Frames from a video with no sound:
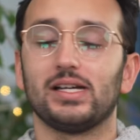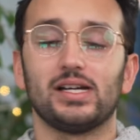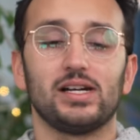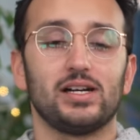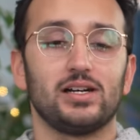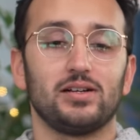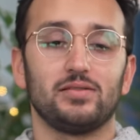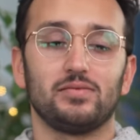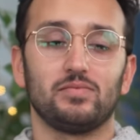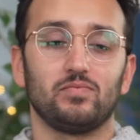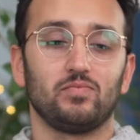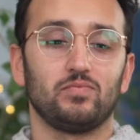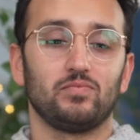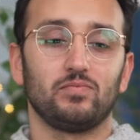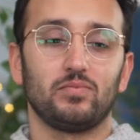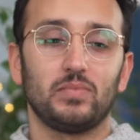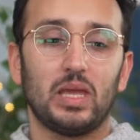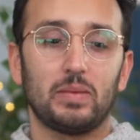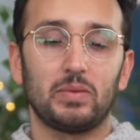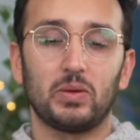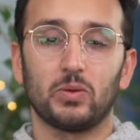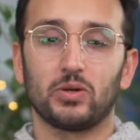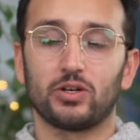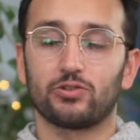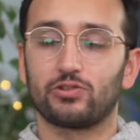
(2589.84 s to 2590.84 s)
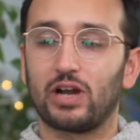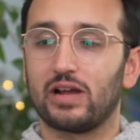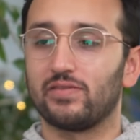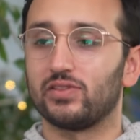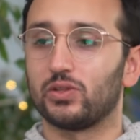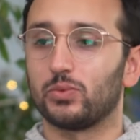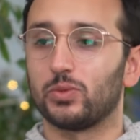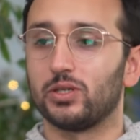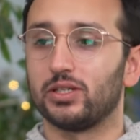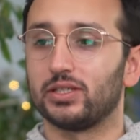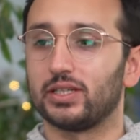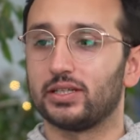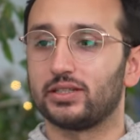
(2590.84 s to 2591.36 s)
maybe you want to travel
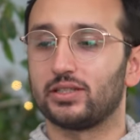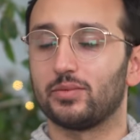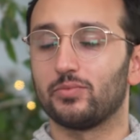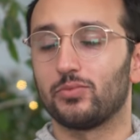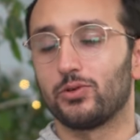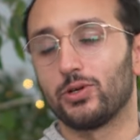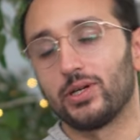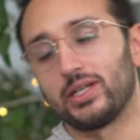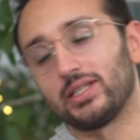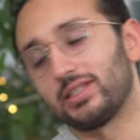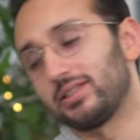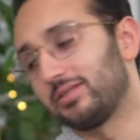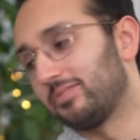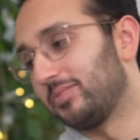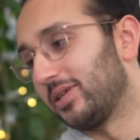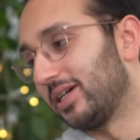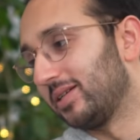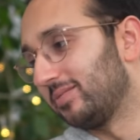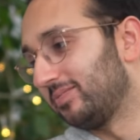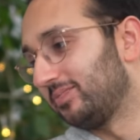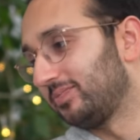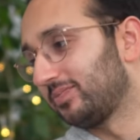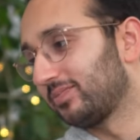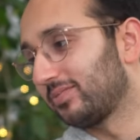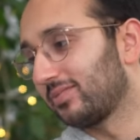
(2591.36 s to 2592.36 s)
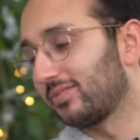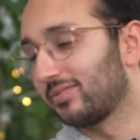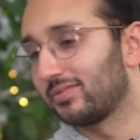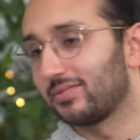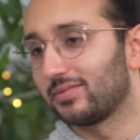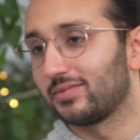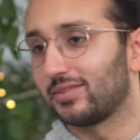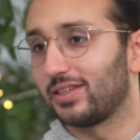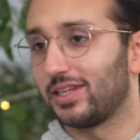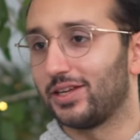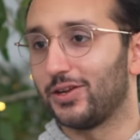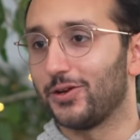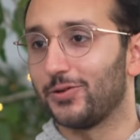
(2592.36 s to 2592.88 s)
the world at some point, but
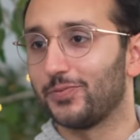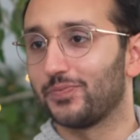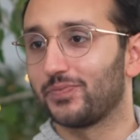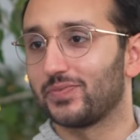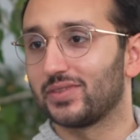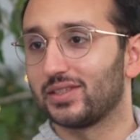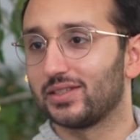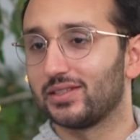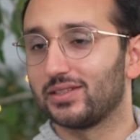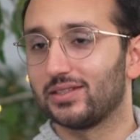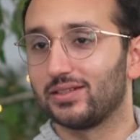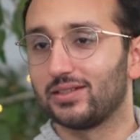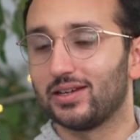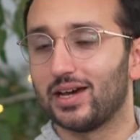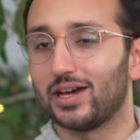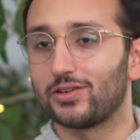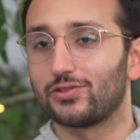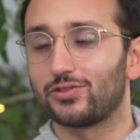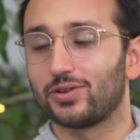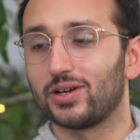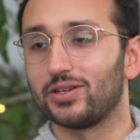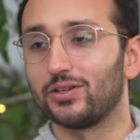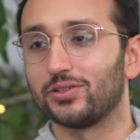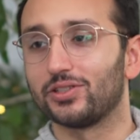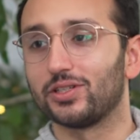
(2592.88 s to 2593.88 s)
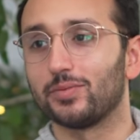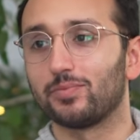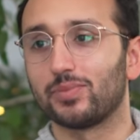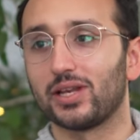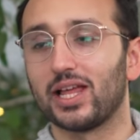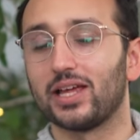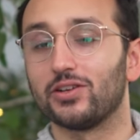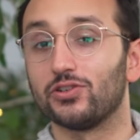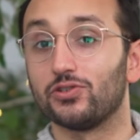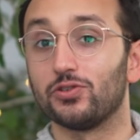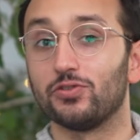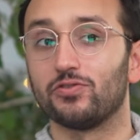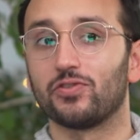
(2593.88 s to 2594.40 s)
you know. Yeah, I try not to
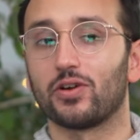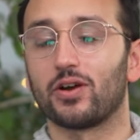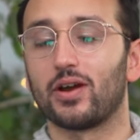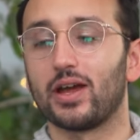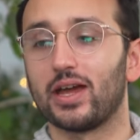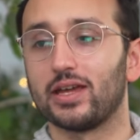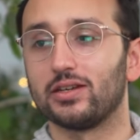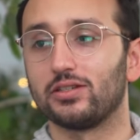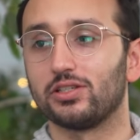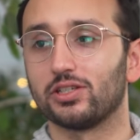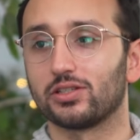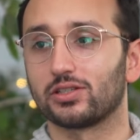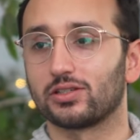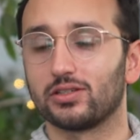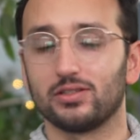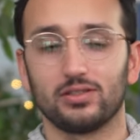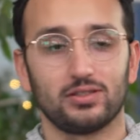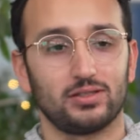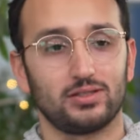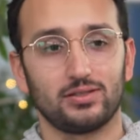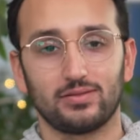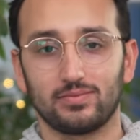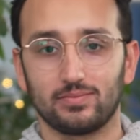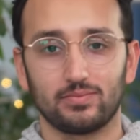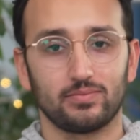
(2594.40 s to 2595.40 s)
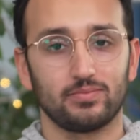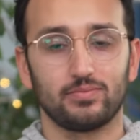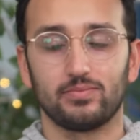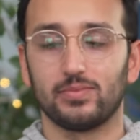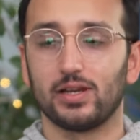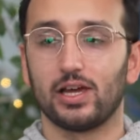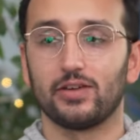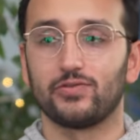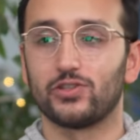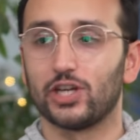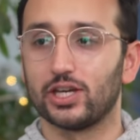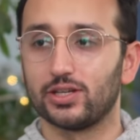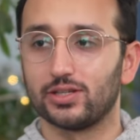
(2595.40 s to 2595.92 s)
plan too far ahead just because
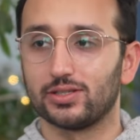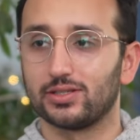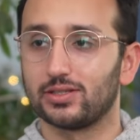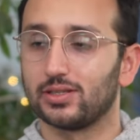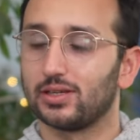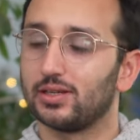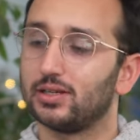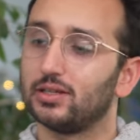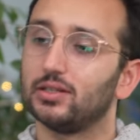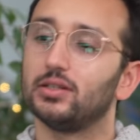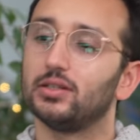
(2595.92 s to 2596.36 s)
life changes.